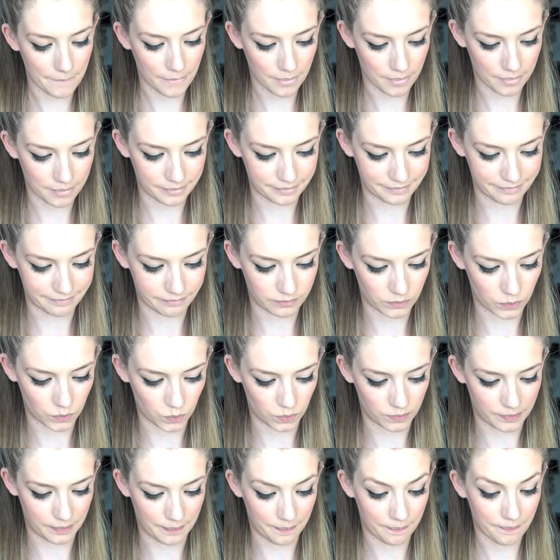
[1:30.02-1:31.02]

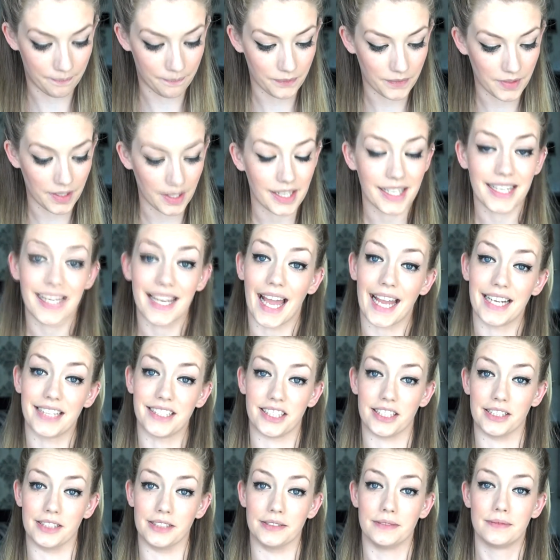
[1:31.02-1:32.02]
Hmm.
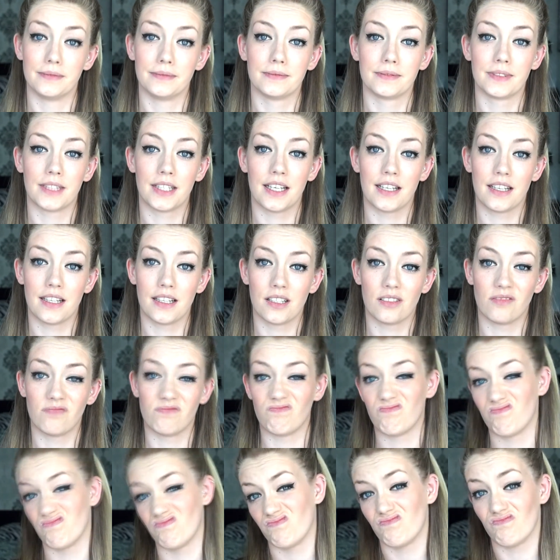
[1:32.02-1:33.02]
Cato.
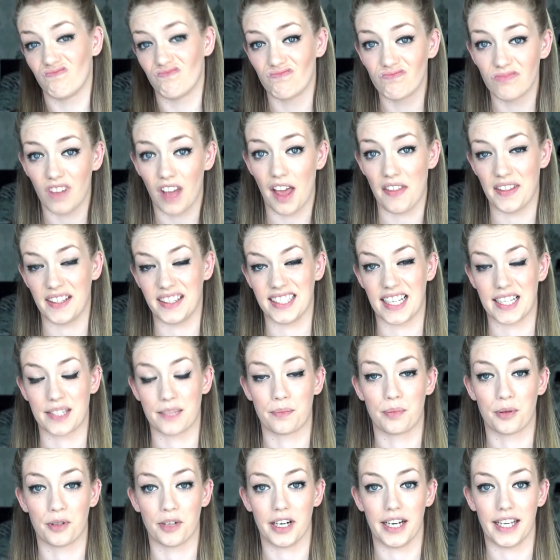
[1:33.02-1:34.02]
I think that's
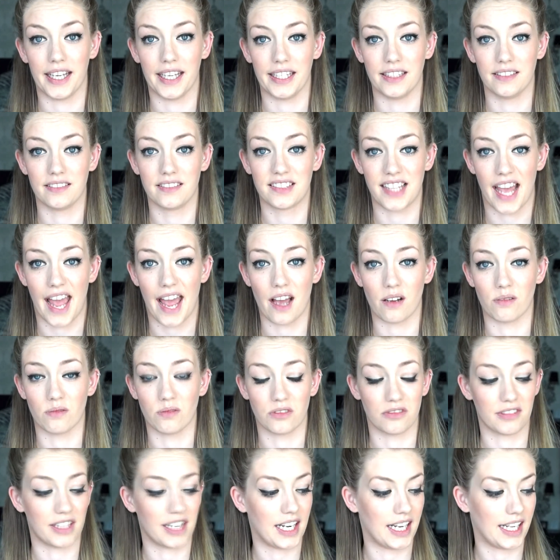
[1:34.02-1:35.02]
pretty sound
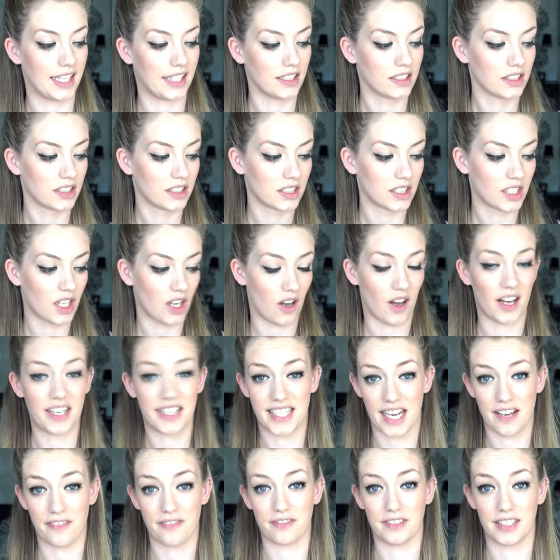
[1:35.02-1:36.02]
really. I'd
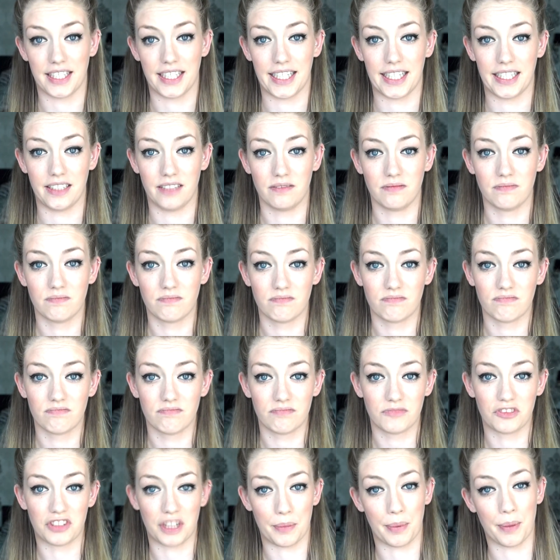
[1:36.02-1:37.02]
definitely
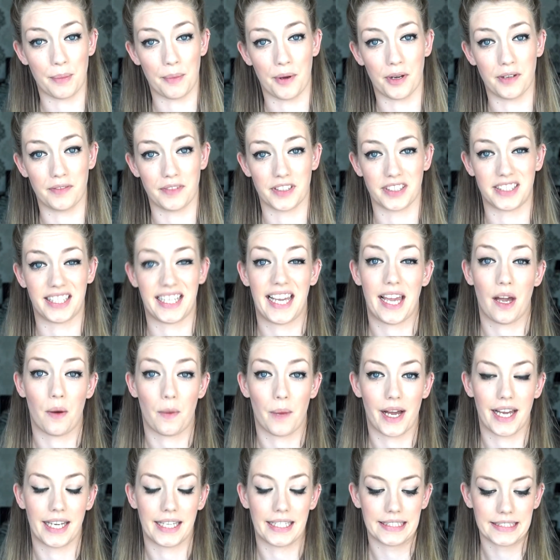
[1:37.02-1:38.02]
trip him over to get
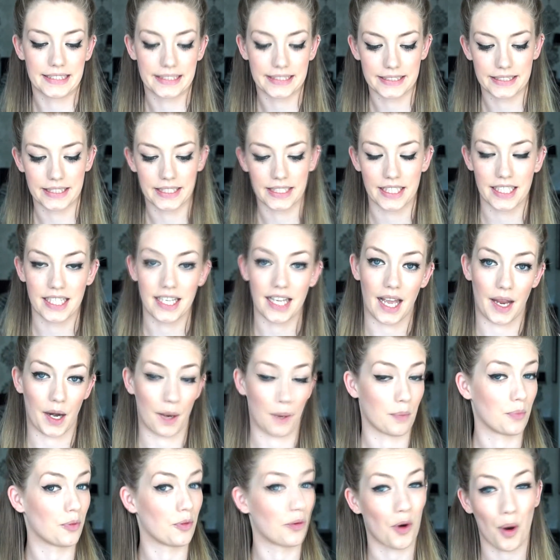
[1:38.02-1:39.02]
away. I
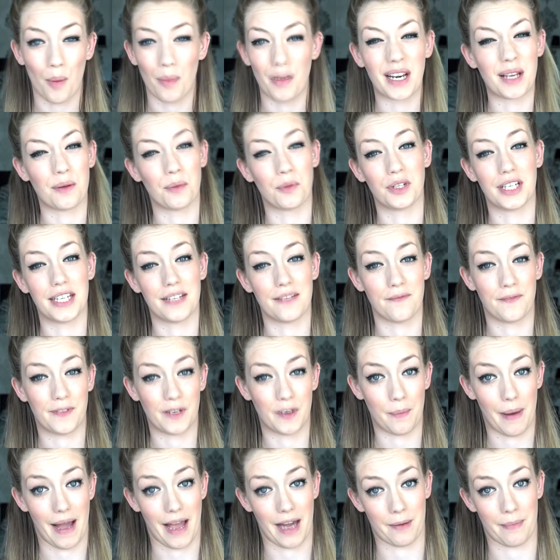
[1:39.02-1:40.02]
probably wouldn't even feel
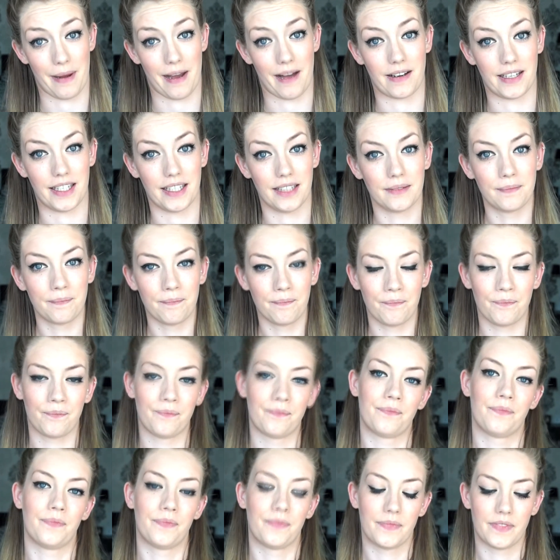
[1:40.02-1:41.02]
bad about it.
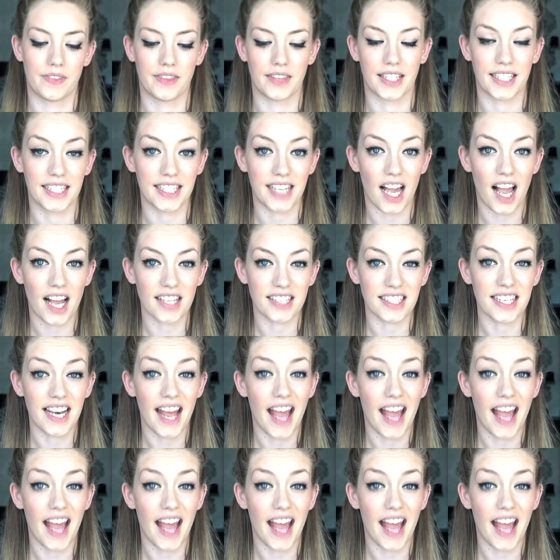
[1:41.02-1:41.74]
God,